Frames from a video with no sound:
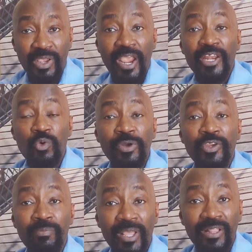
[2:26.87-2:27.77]

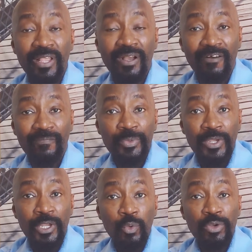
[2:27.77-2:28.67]
you may think of,
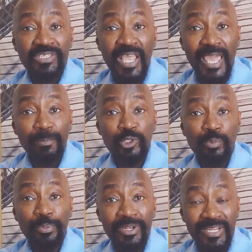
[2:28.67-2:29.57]
was able to
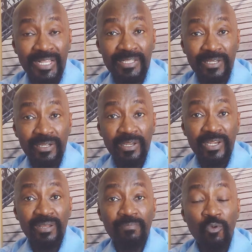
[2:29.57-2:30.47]
predict
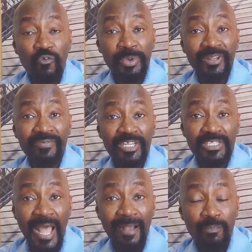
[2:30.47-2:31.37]
the movement of the
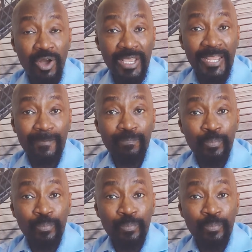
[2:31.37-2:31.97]
stock market,